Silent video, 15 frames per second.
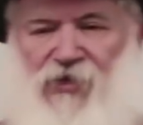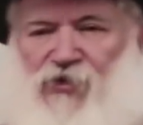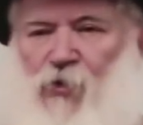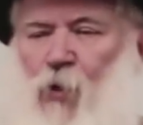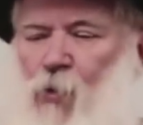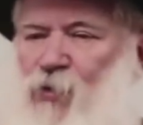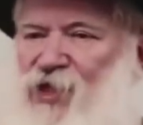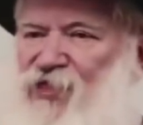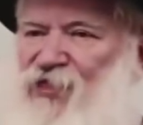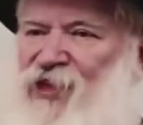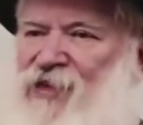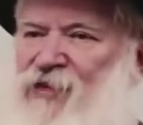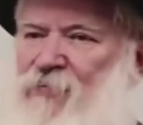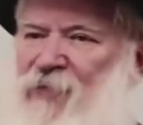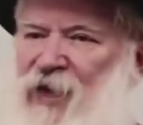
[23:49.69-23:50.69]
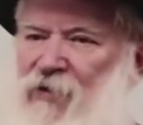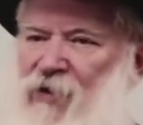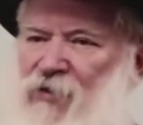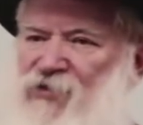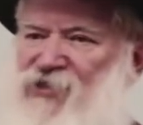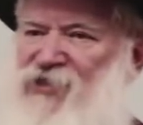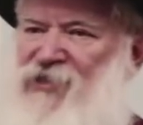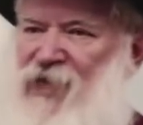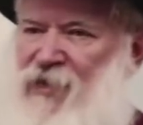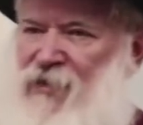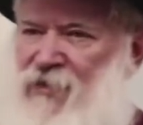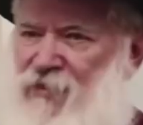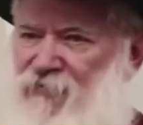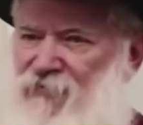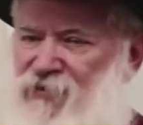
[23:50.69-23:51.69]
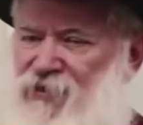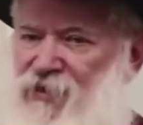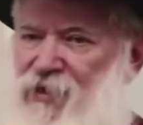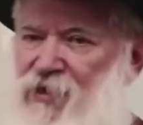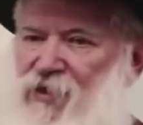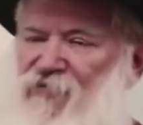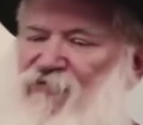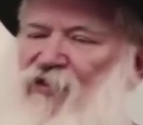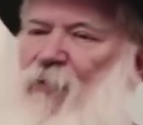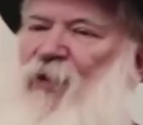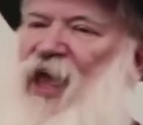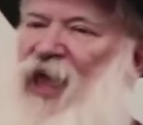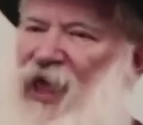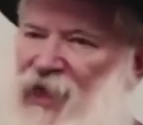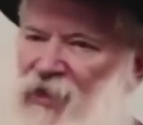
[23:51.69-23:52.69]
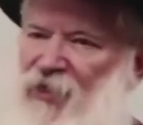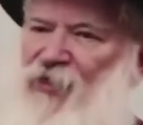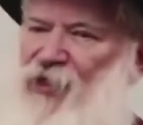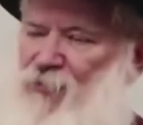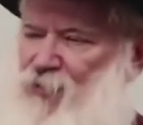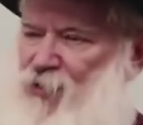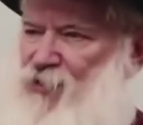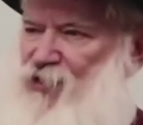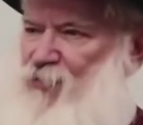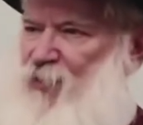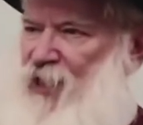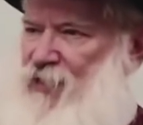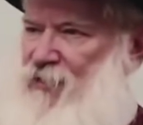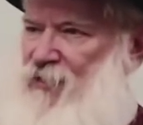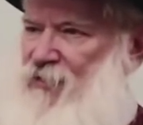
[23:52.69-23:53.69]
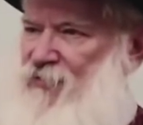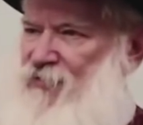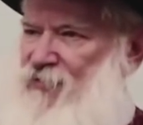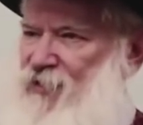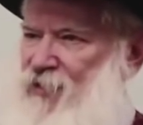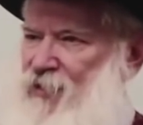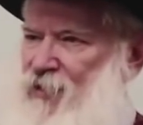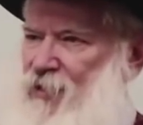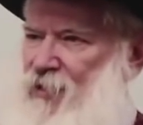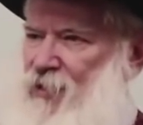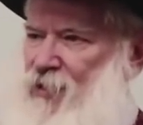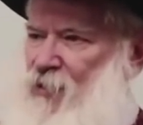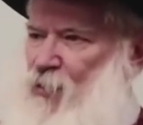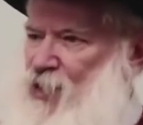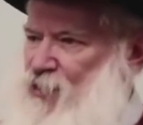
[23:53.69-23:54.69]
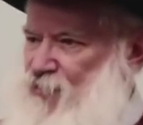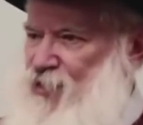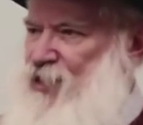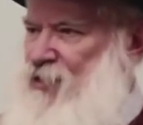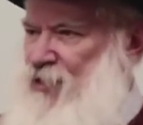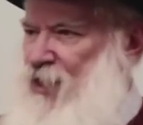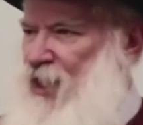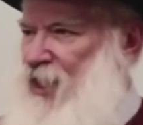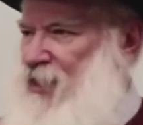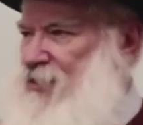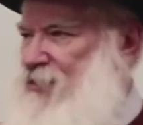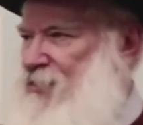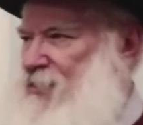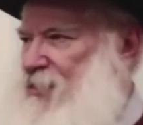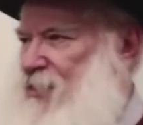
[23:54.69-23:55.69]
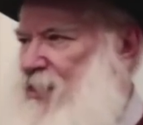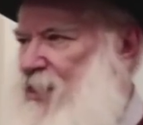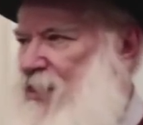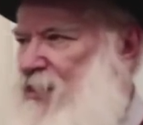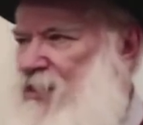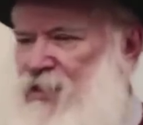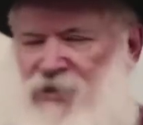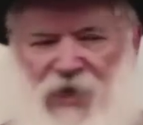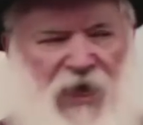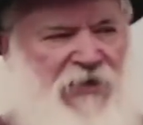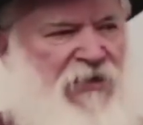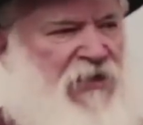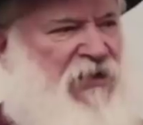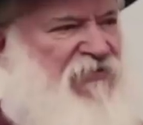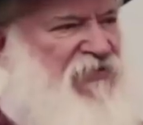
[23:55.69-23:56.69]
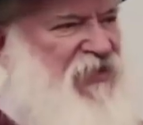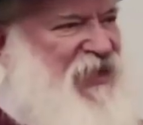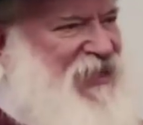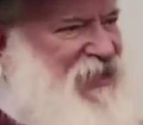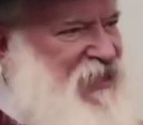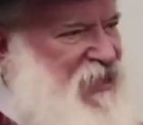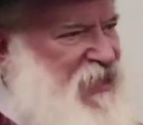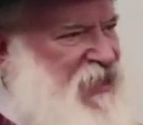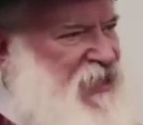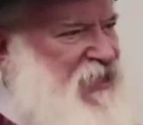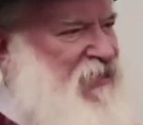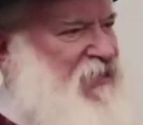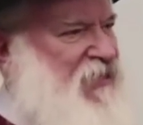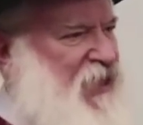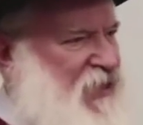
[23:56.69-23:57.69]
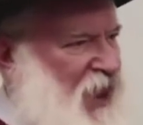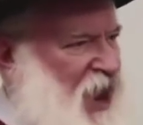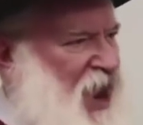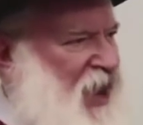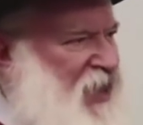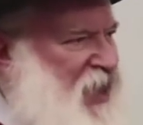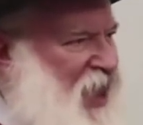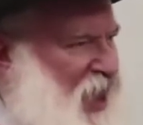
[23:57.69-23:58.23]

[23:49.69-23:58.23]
So when we think about ourselves from a healthy perspective, we realize none of the needs that I